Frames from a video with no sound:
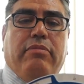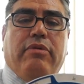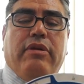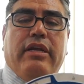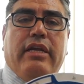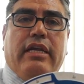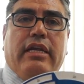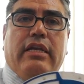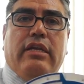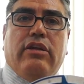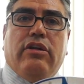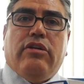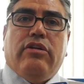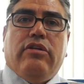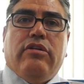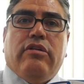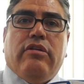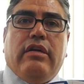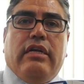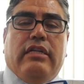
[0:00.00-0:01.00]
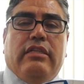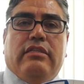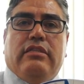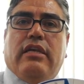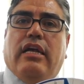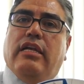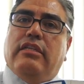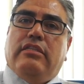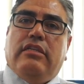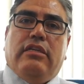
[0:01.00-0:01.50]
bringing her
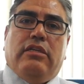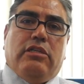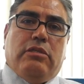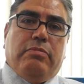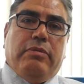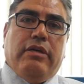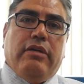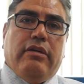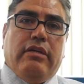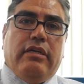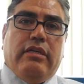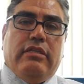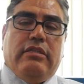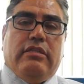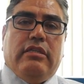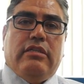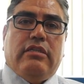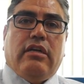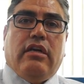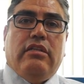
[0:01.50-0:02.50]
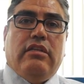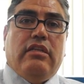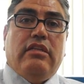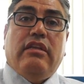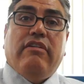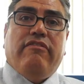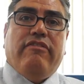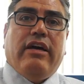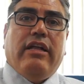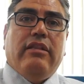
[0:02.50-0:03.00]
insights and experiences on the
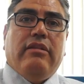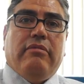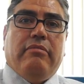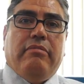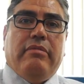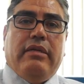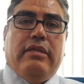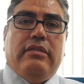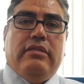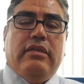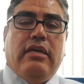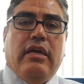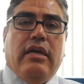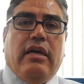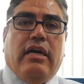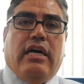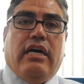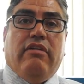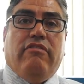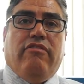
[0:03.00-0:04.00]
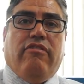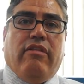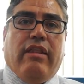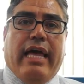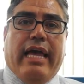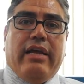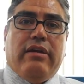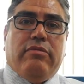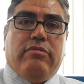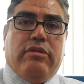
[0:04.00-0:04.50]
development of
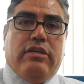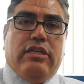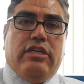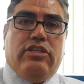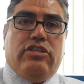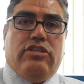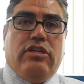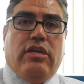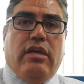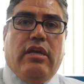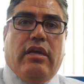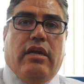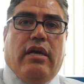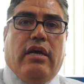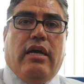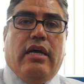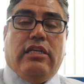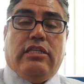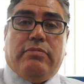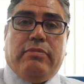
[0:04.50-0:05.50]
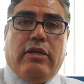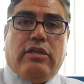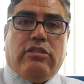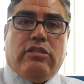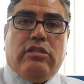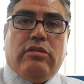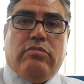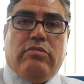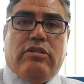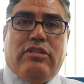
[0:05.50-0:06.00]
language,
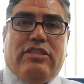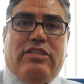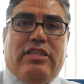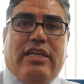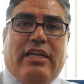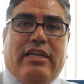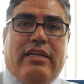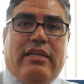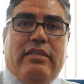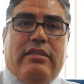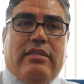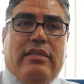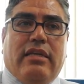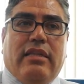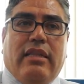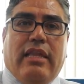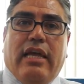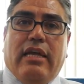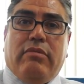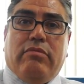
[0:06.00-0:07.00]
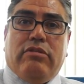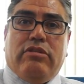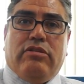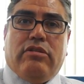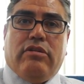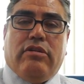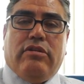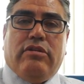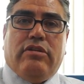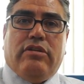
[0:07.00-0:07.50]
especially with second language
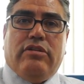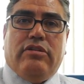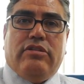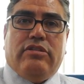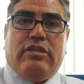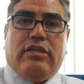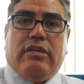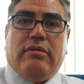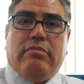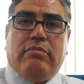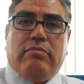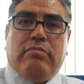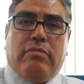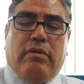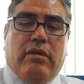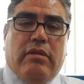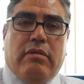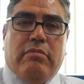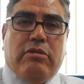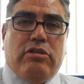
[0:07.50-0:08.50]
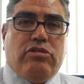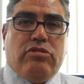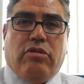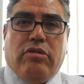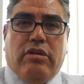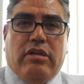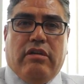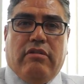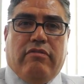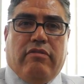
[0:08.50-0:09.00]
learners. The
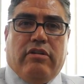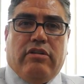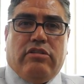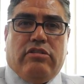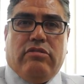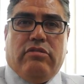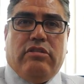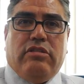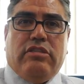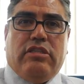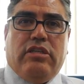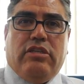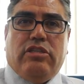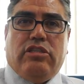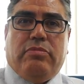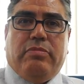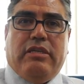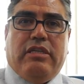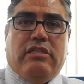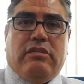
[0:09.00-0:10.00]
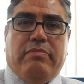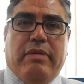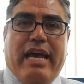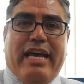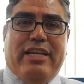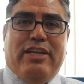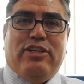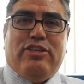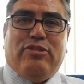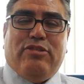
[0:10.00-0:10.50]
majority of our students here speak
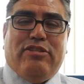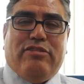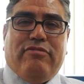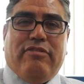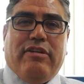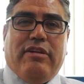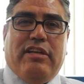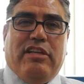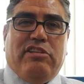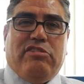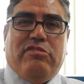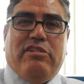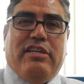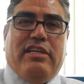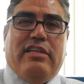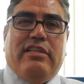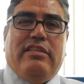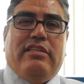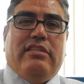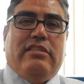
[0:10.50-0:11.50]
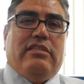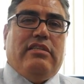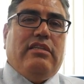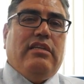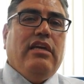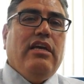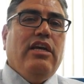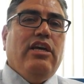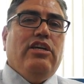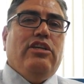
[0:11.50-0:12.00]
Spanish, so it's very intriguing to
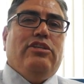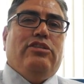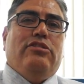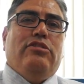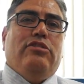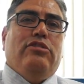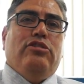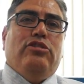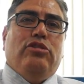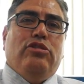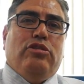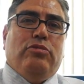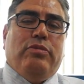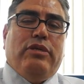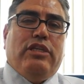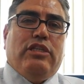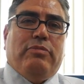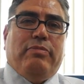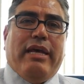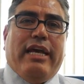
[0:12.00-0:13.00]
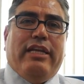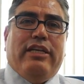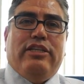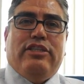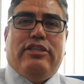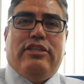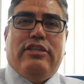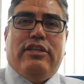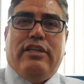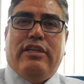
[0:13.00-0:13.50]
see students who speak
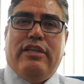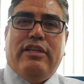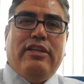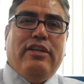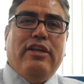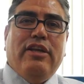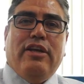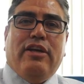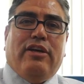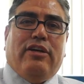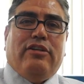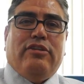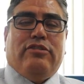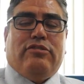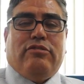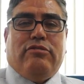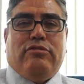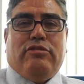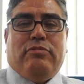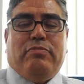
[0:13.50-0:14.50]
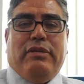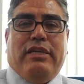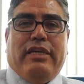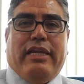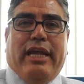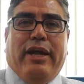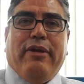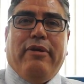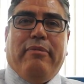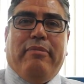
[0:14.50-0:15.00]
Spanish and then also
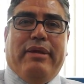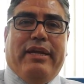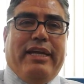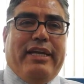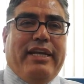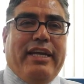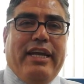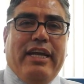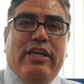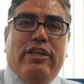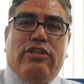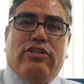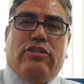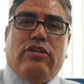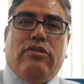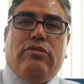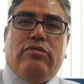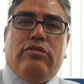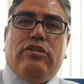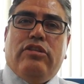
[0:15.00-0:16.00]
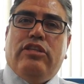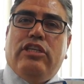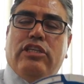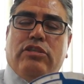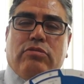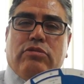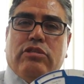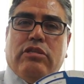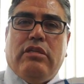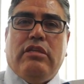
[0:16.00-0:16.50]
speak Arabic. So
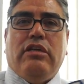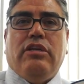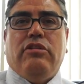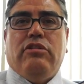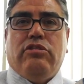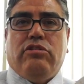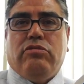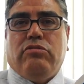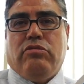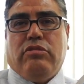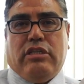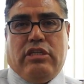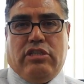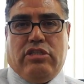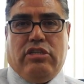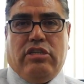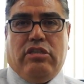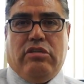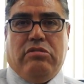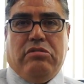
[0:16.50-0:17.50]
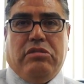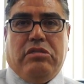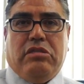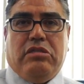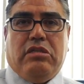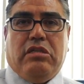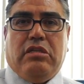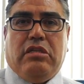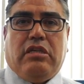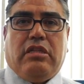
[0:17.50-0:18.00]
this was another tool that she
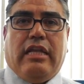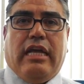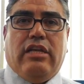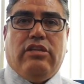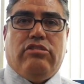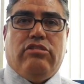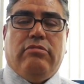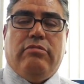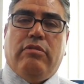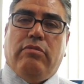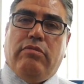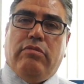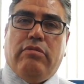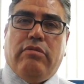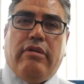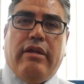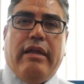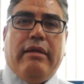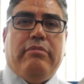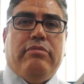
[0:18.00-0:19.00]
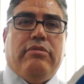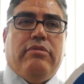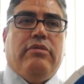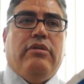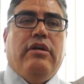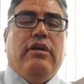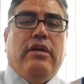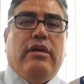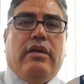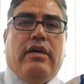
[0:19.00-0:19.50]
uses in the classroom, and we were
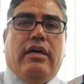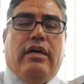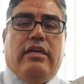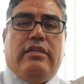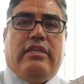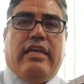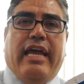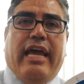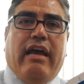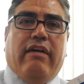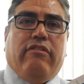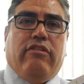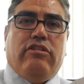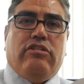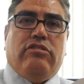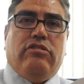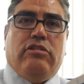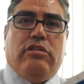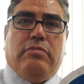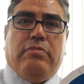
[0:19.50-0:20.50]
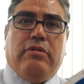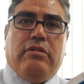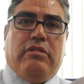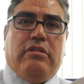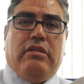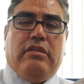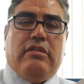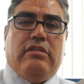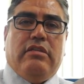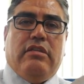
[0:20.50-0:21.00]
able to have our students
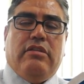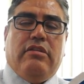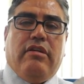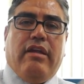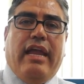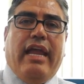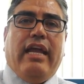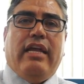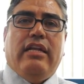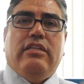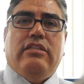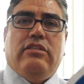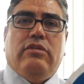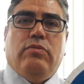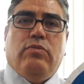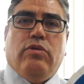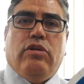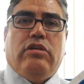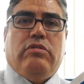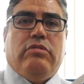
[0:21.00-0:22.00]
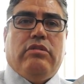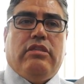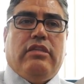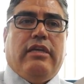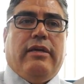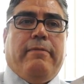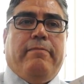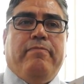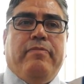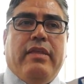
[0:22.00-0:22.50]
put these in their hands and work with
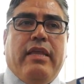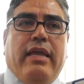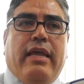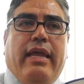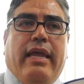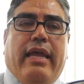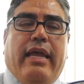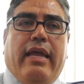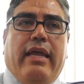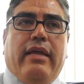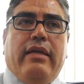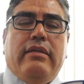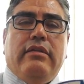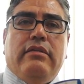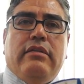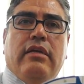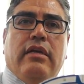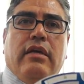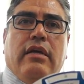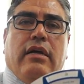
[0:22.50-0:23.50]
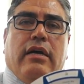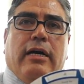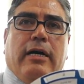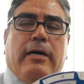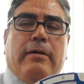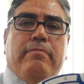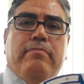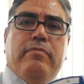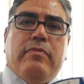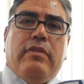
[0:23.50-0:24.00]
them. And
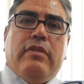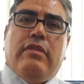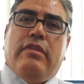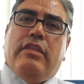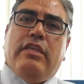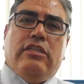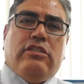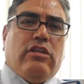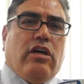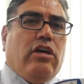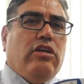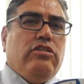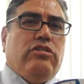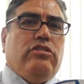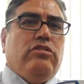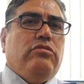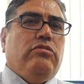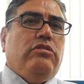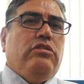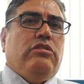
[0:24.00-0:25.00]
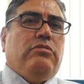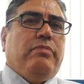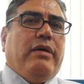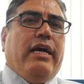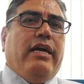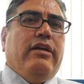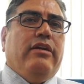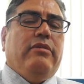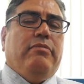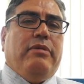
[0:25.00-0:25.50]
this also
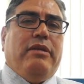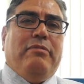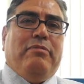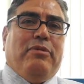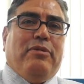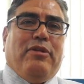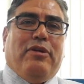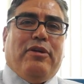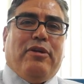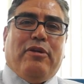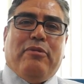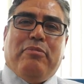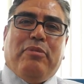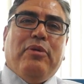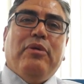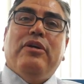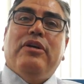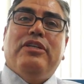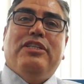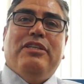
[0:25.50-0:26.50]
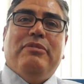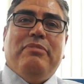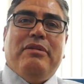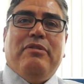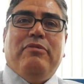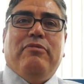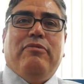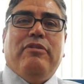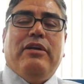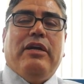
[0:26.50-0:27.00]
inspired people on our board to
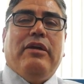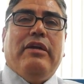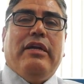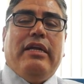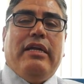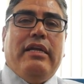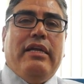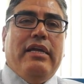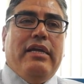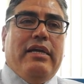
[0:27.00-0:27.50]
be very